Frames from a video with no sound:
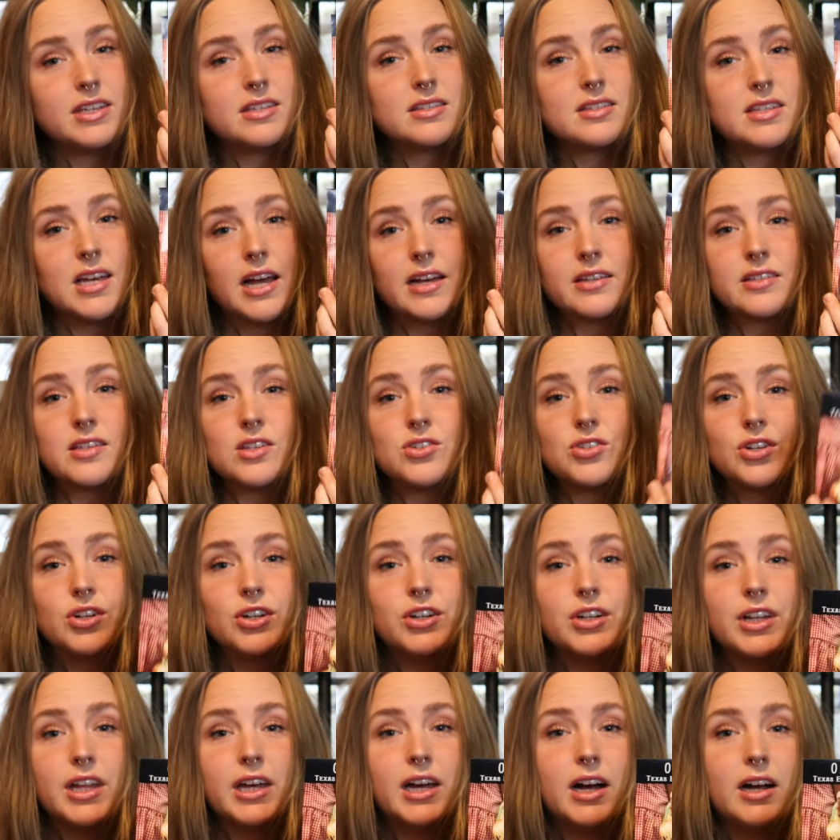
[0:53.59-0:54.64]
this Texas
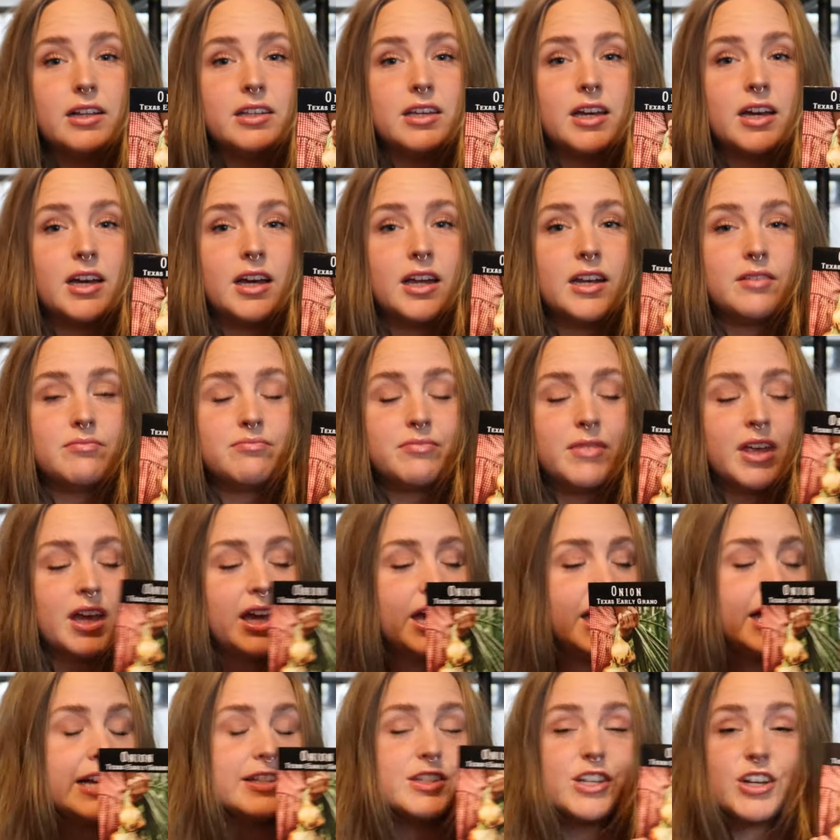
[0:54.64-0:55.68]
early onion.
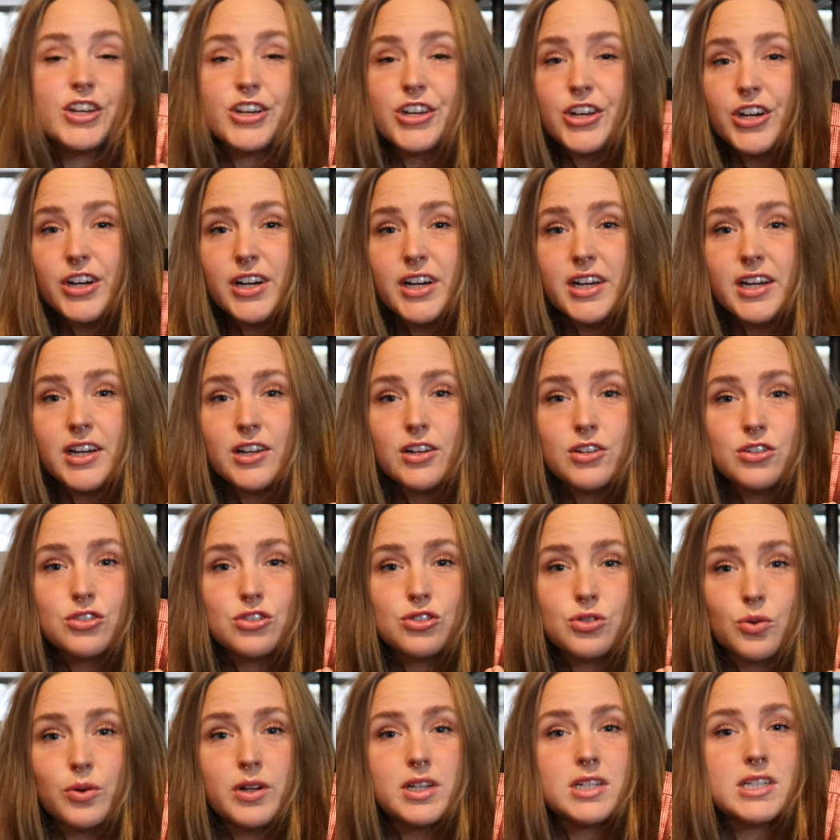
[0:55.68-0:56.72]
It's a good
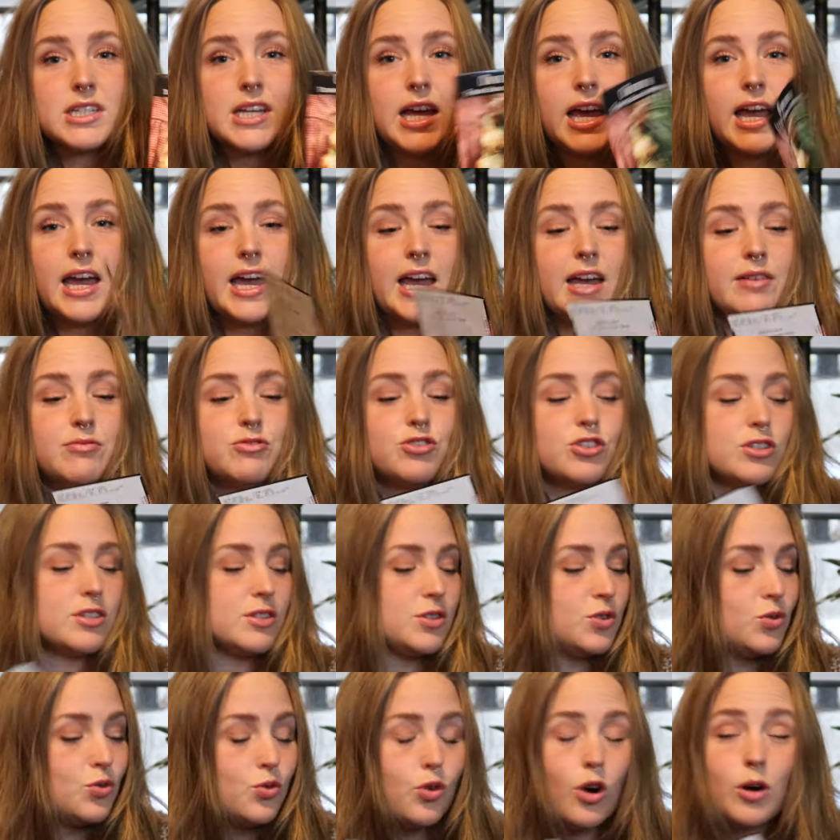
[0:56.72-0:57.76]
short day,
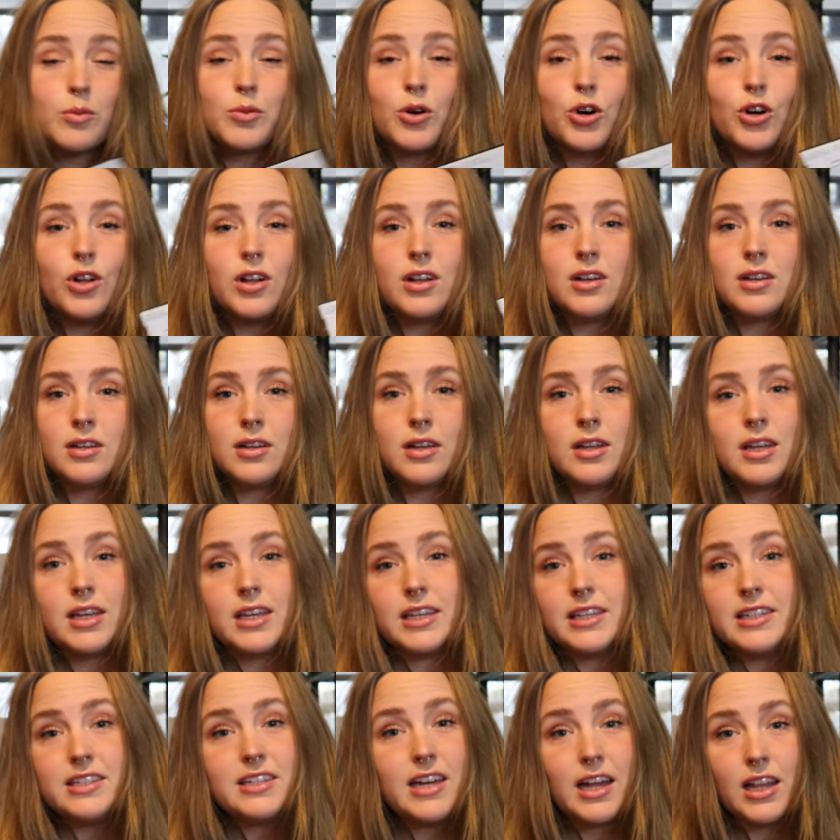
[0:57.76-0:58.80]
just normal
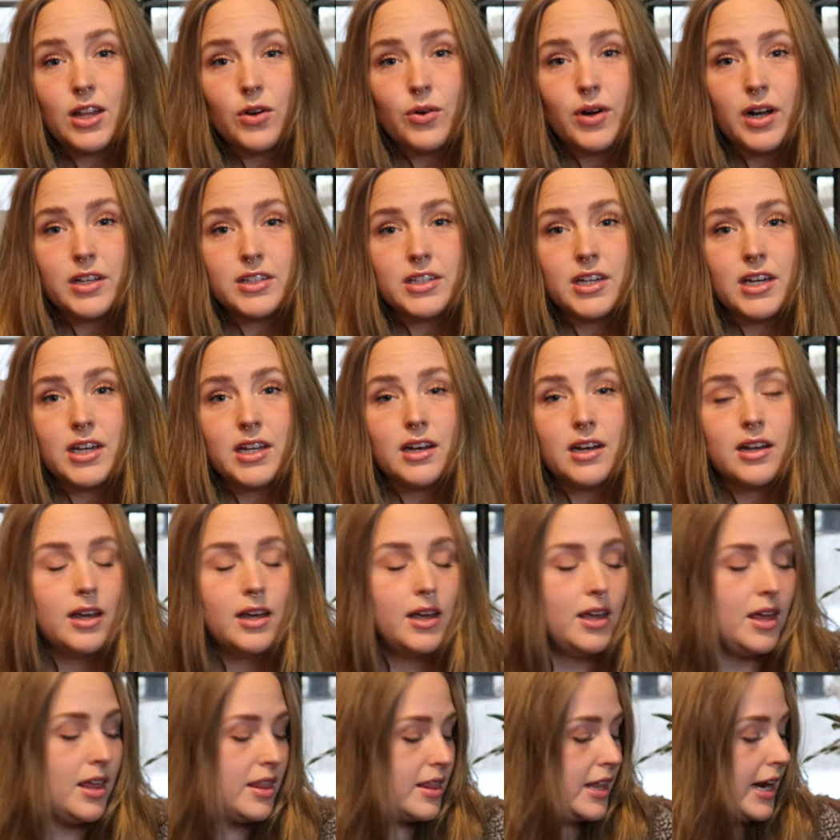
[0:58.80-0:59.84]
yellow onion,
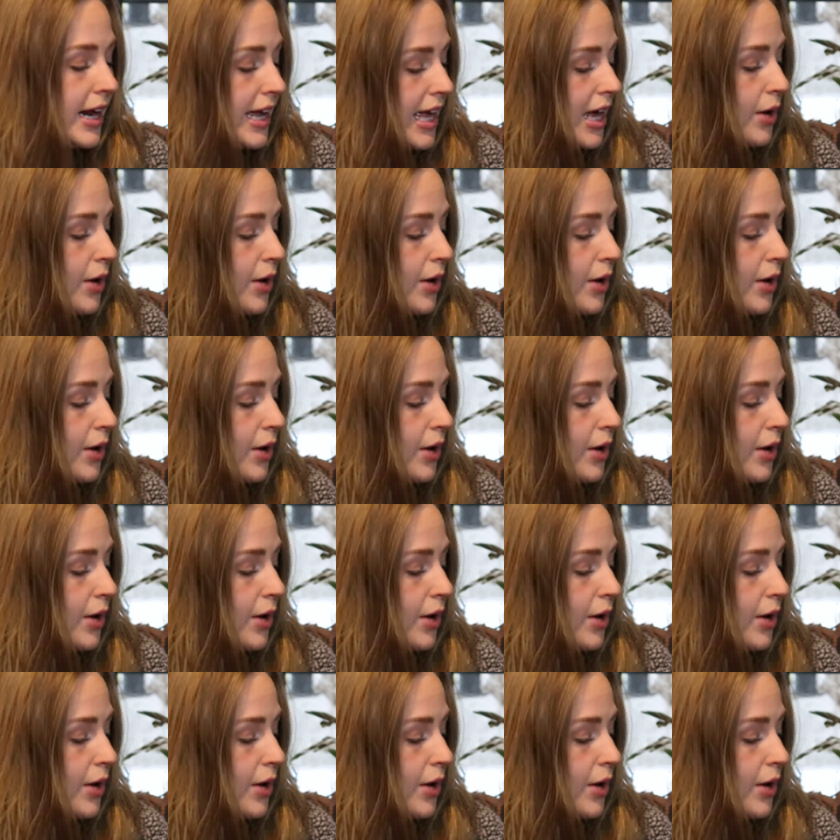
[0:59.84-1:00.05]
but I